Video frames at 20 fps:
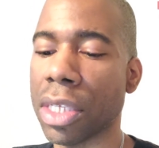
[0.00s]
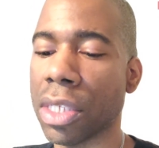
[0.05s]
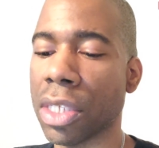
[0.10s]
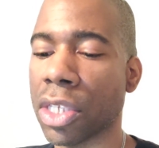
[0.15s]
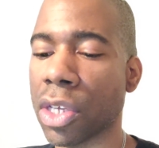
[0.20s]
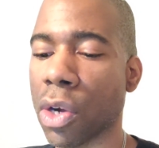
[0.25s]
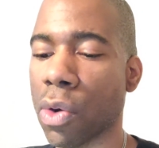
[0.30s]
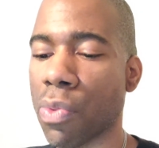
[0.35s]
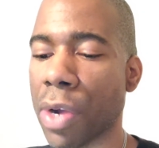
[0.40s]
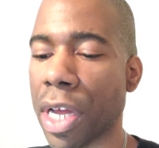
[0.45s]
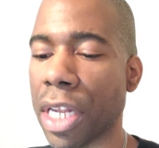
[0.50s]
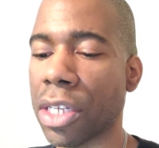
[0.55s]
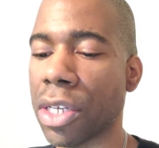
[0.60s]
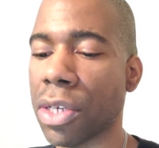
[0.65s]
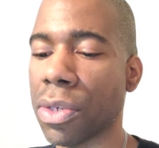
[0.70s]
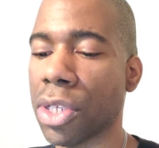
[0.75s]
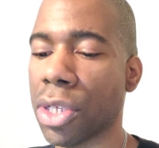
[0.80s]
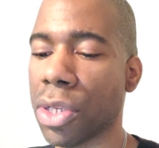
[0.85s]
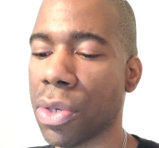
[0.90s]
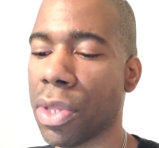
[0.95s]

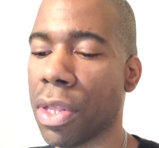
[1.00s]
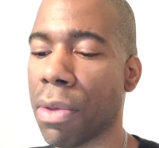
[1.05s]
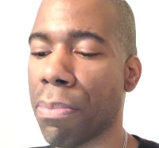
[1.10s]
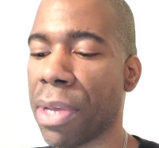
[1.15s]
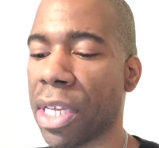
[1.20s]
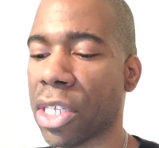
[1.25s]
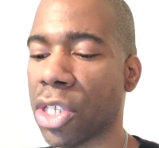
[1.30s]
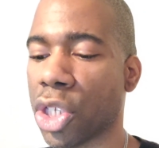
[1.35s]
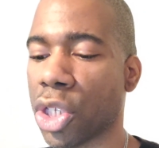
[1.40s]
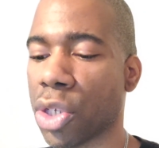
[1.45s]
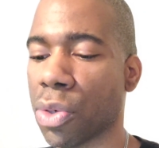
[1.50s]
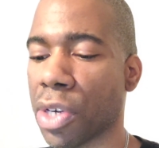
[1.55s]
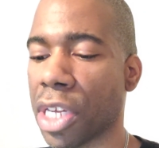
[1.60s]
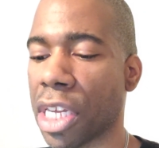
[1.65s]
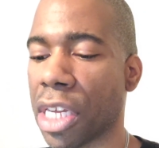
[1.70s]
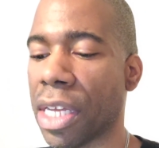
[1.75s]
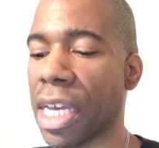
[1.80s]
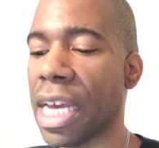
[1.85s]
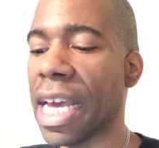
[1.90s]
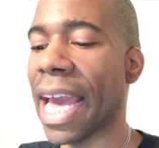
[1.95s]
Surrender to the
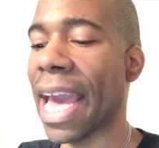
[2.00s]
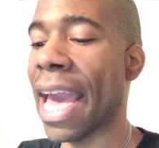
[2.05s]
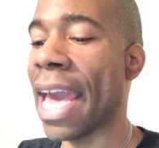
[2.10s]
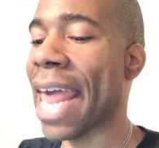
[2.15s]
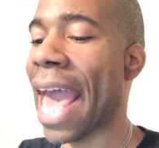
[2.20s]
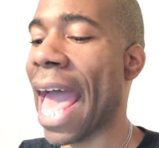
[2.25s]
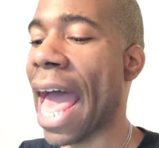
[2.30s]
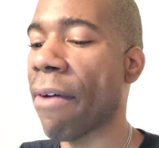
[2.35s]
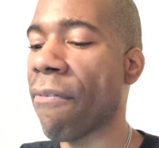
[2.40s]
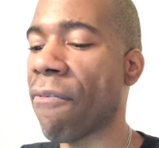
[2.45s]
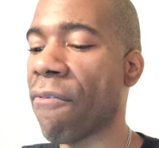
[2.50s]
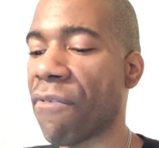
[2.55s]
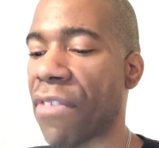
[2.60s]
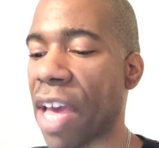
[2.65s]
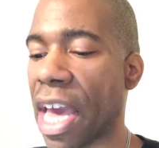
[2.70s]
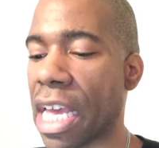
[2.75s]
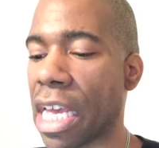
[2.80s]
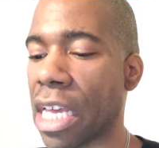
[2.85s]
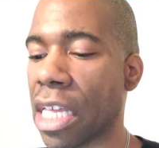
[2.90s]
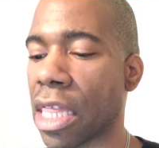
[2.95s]
mystery and have
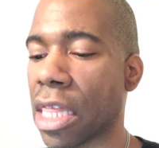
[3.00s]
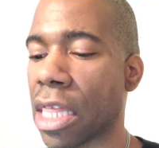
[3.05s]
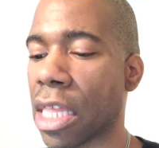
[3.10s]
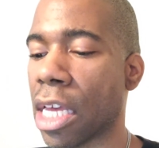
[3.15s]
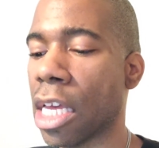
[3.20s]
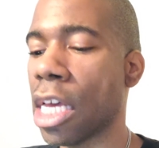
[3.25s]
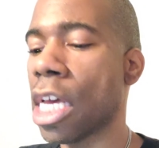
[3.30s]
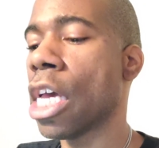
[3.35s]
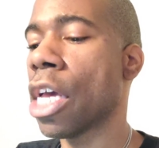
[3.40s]
faith